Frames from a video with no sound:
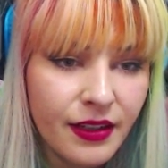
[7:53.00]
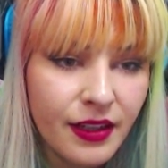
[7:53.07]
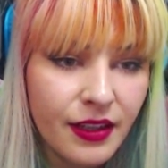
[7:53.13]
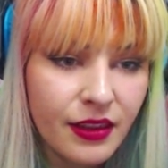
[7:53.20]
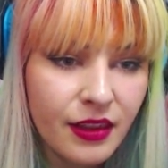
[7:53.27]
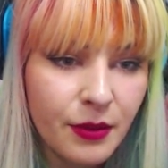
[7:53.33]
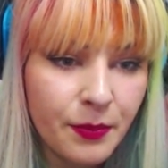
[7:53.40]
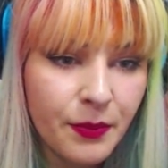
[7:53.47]

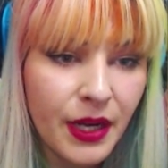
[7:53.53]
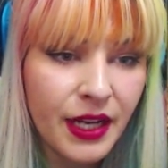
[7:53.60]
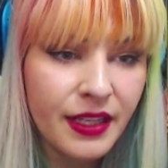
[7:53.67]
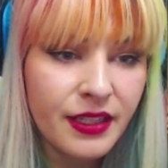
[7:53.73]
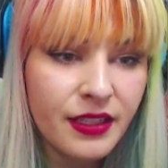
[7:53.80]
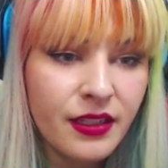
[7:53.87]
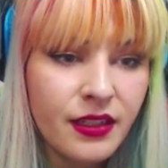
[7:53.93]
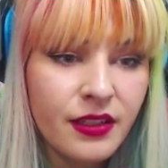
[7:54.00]
The
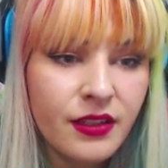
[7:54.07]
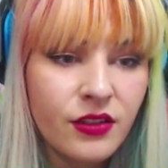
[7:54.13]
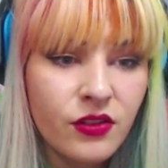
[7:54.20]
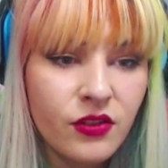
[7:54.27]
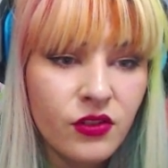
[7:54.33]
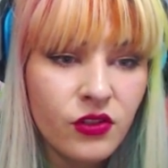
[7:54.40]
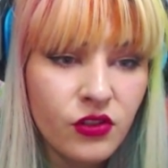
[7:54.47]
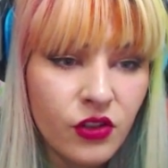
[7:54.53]
button
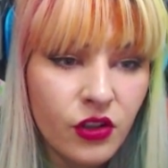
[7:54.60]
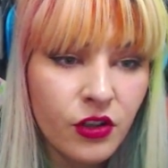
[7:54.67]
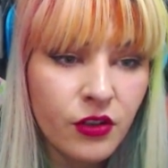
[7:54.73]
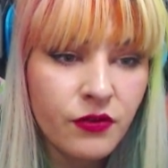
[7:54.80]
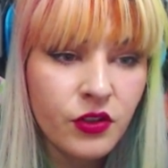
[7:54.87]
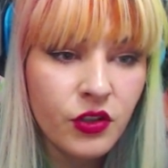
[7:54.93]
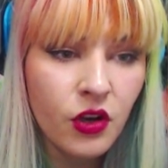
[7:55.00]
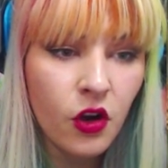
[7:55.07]
served
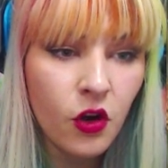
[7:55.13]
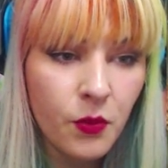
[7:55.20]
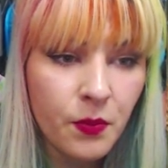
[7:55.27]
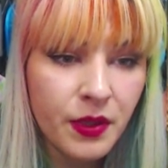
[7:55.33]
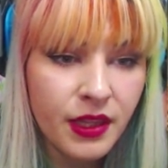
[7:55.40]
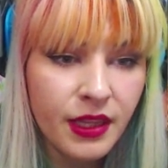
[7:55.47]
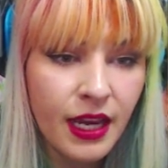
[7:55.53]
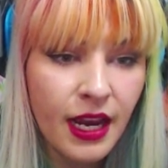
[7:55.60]
to open
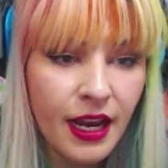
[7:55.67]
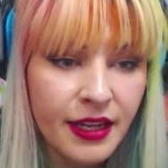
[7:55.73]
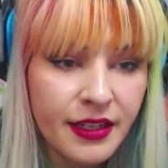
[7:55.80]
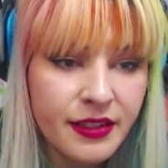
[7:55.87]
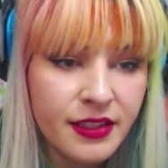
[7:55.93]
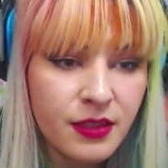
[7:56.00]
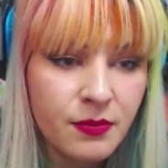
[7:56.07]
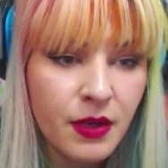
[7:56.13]
the hiding
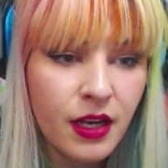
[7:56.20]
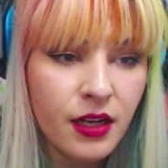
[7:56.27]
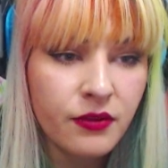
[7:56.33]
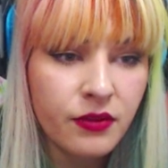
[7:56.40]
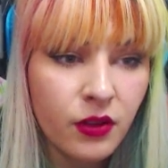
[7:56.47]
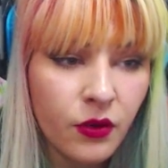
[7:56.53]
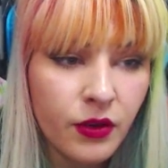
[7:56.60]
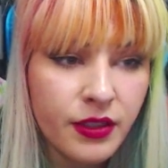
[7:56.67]
spot of
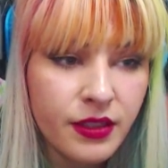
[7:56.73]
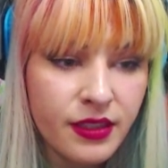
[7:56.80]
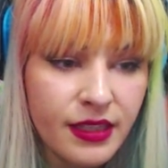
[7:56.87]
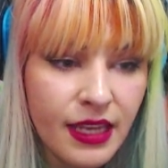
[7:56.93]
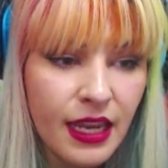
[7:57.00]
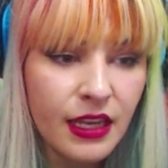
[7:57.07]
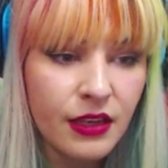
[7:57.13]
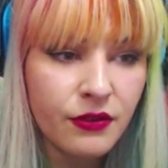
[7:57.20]
Lord's
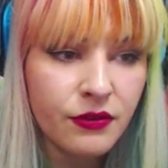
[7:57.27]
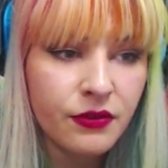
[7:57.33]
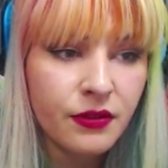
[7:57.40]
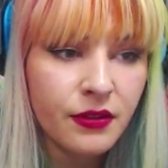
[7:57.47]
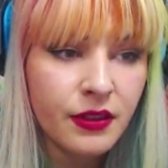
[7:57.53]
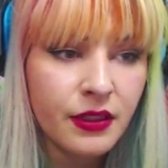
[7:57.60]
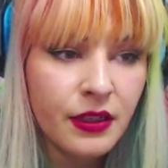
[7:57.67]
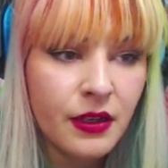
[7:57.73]
safe.
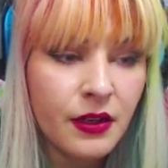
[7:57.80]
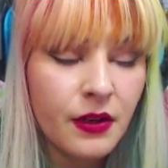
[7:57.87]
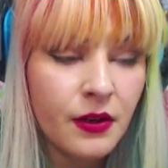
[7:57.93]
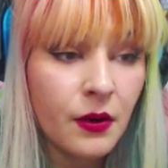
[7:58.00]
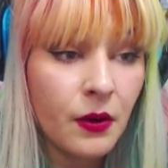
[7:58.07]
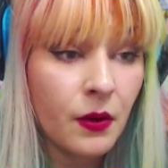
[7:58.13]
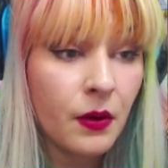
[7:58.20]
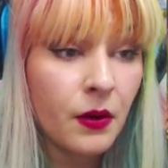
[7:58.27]

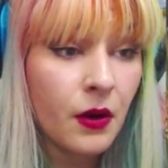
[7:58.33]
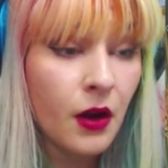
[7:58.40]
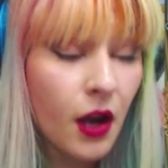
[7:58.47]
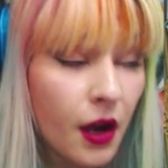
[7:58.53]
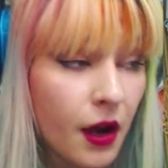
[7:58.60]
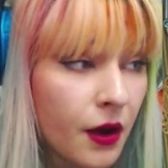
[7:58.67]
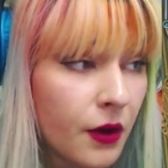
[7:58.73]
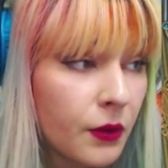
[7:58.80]

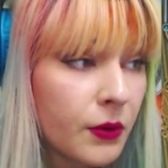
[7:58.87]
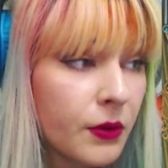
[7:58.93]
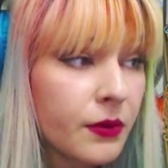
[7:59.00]
Oh.